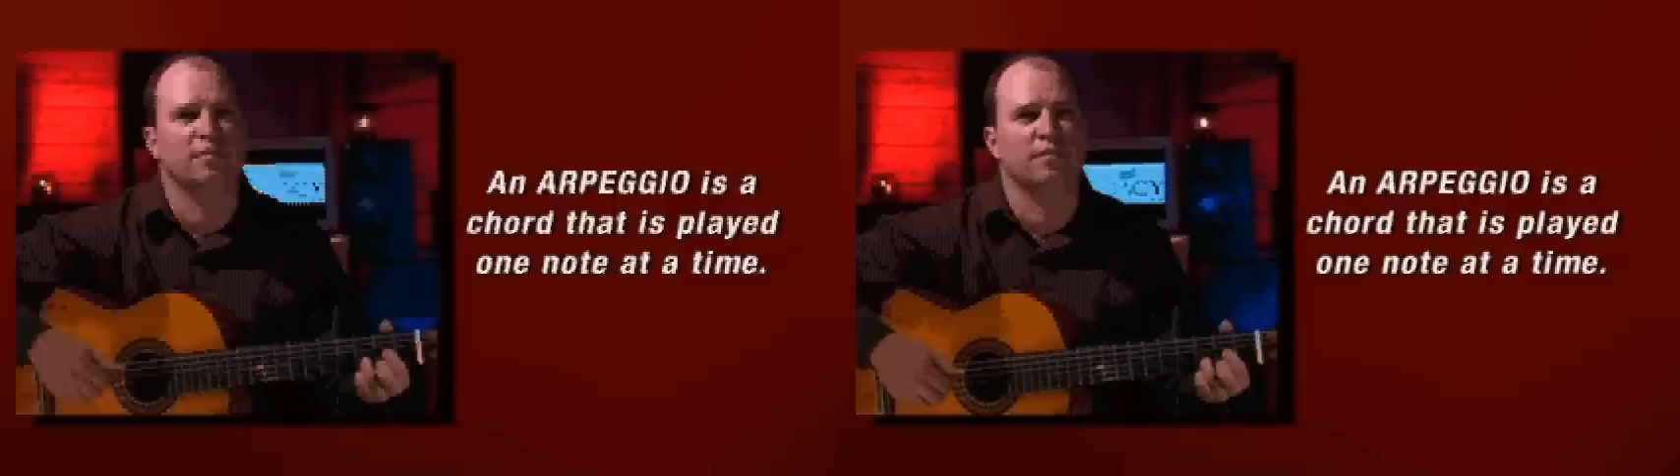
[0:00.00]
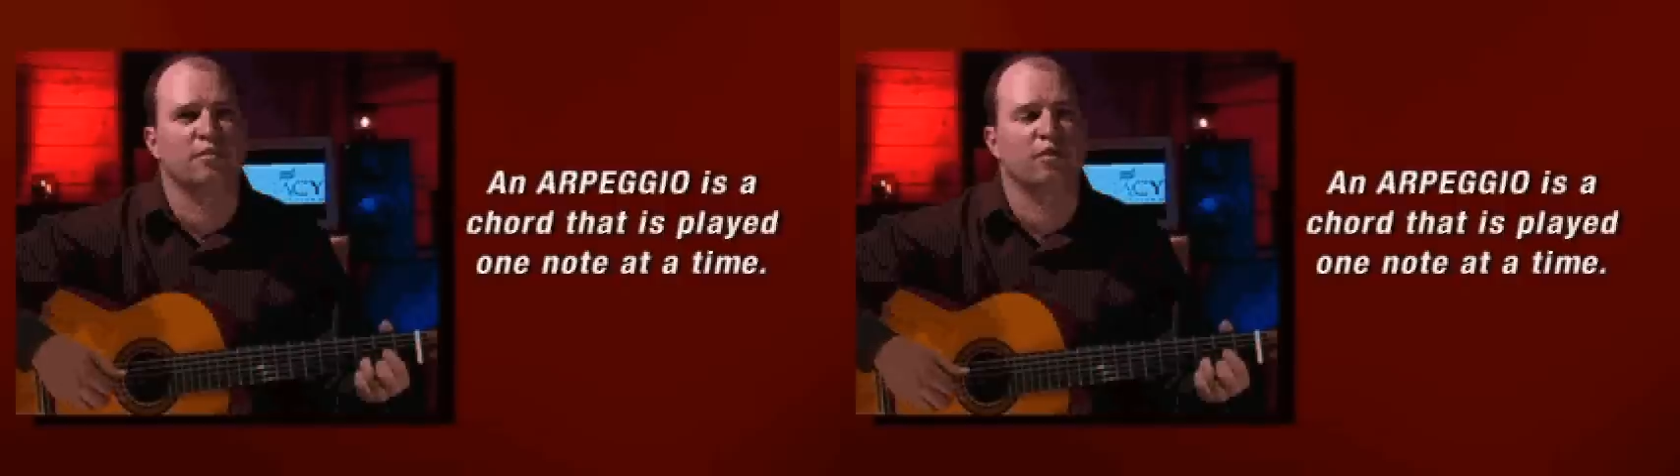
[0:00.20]

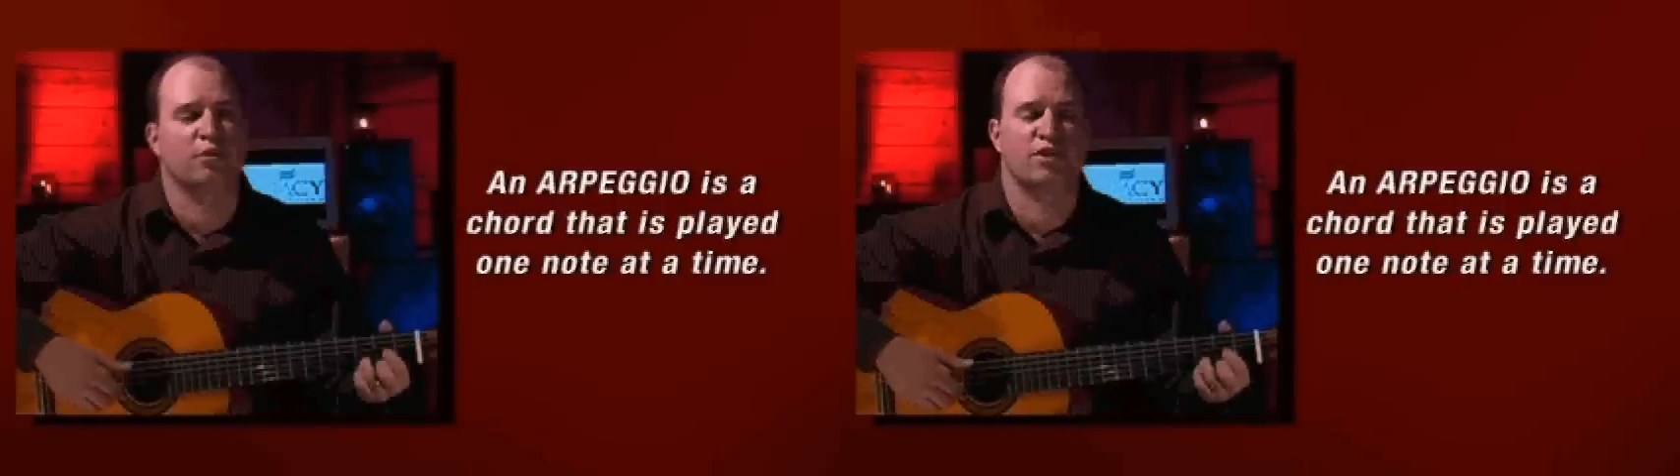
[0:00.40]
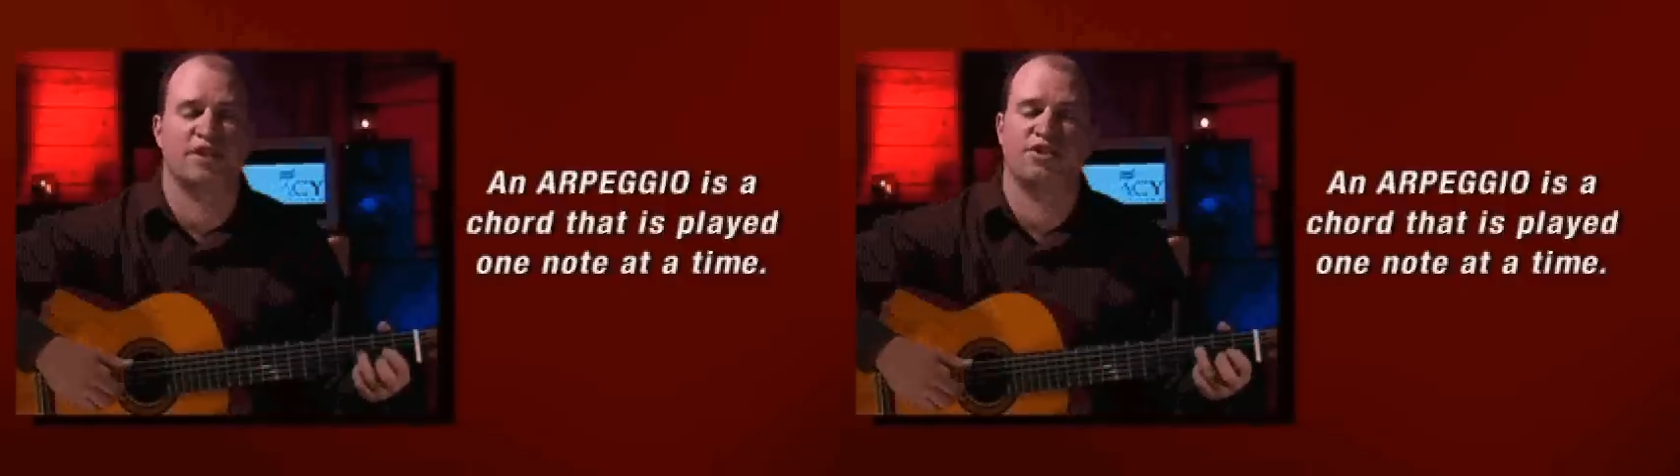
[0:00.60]
If I was at
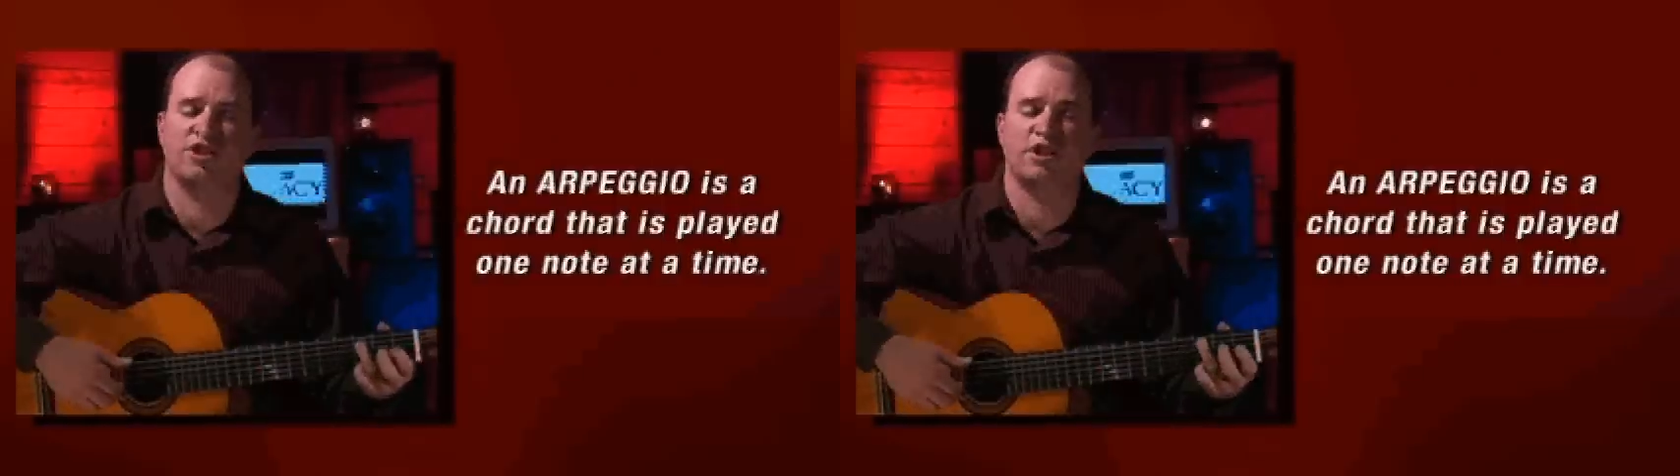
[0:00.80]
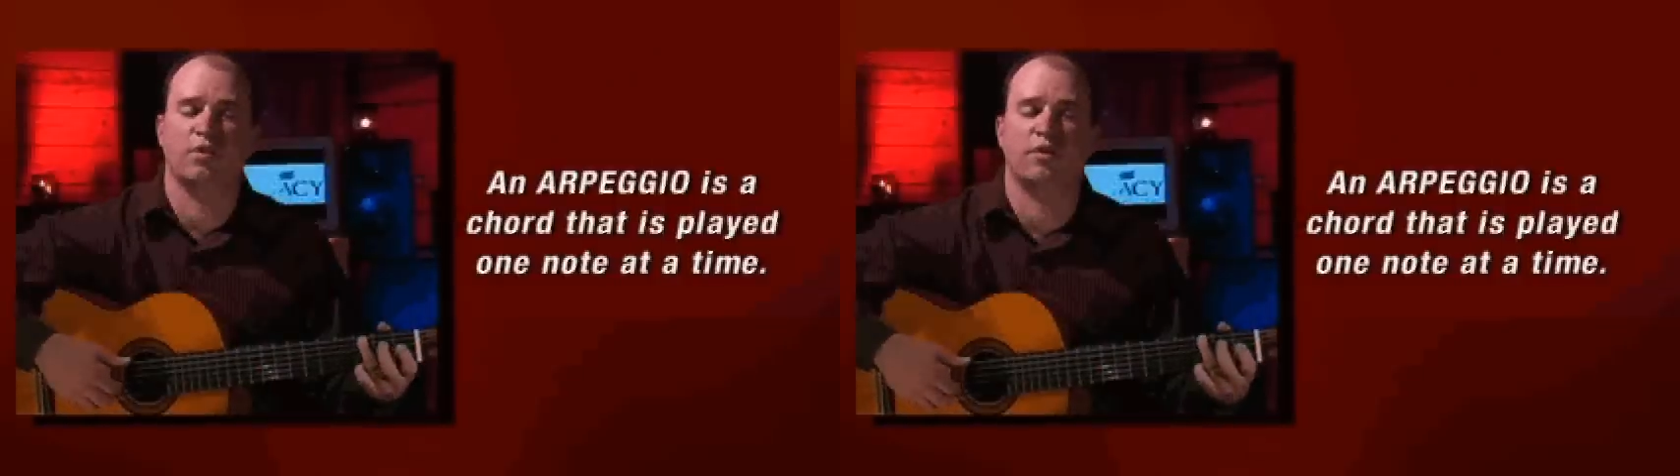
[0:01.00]
a G
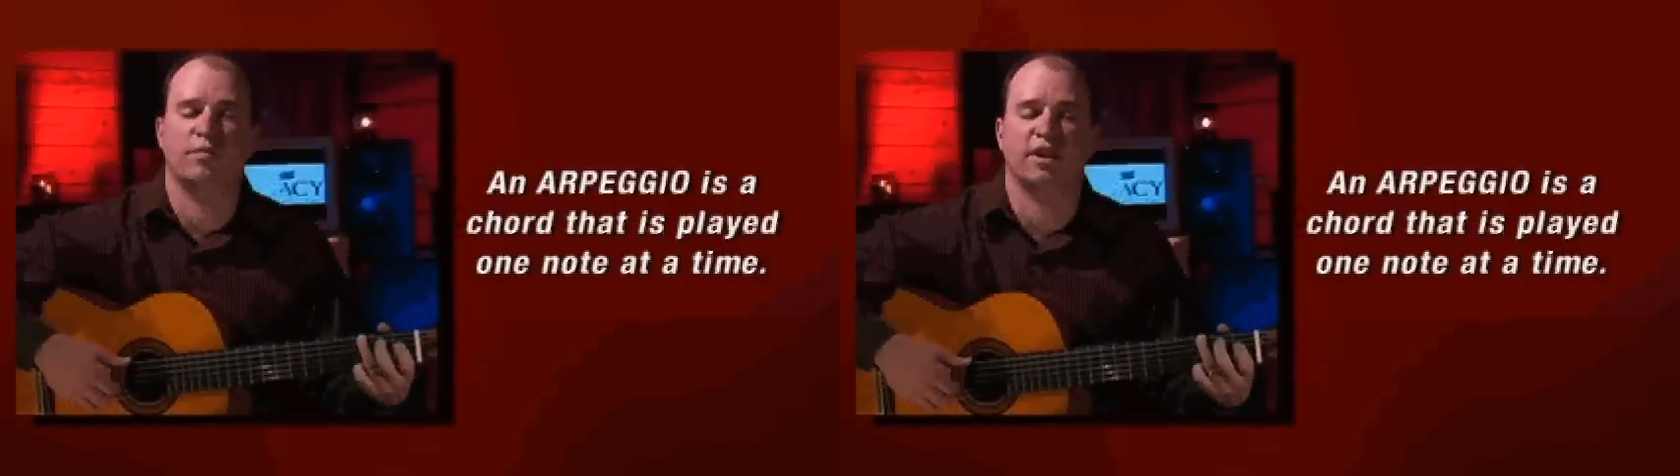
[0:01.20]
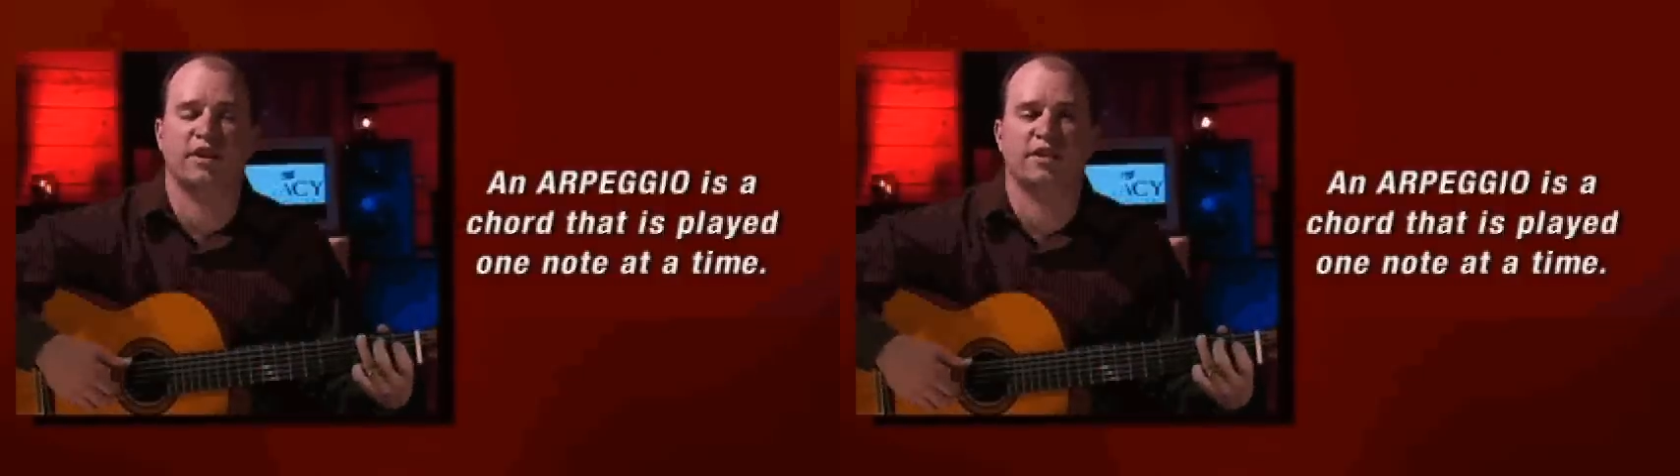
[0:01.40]
chord, it'd be like this.